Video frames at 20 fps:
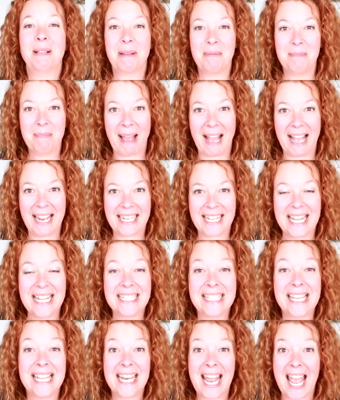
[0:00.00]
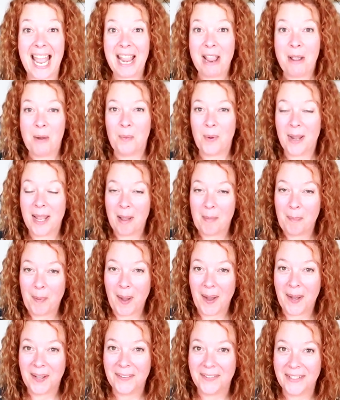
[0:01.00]
Welcome back. Today we are
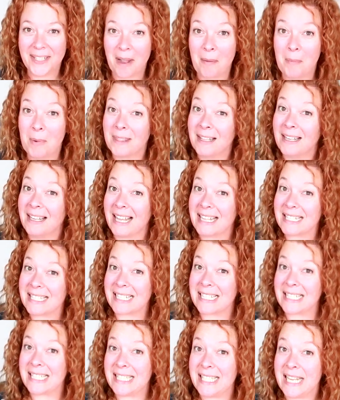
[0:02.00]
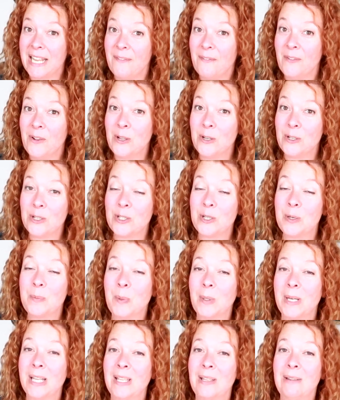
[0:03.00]
partnering up with Alaska Seafood to
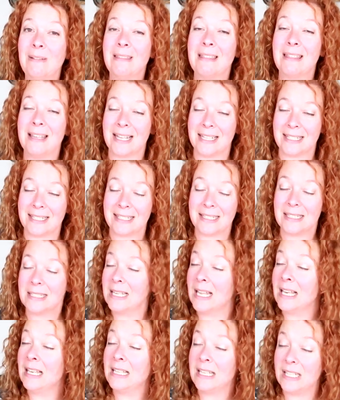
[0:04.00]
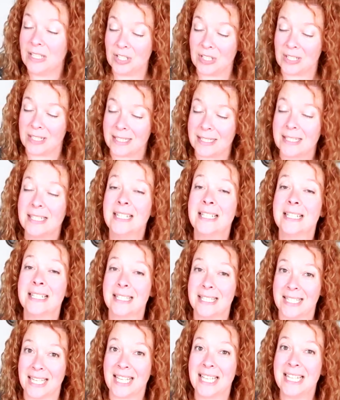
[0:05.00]
bring you this delicious
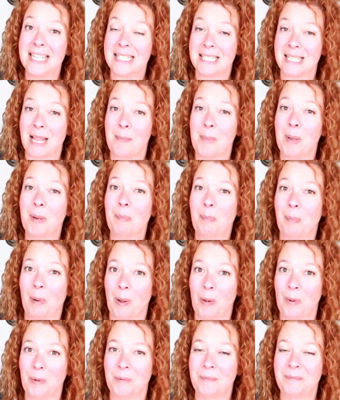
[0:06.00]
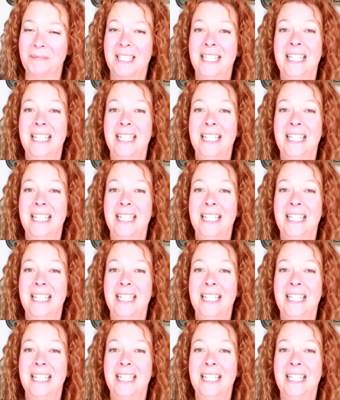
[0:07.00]
sticky salmon bowl.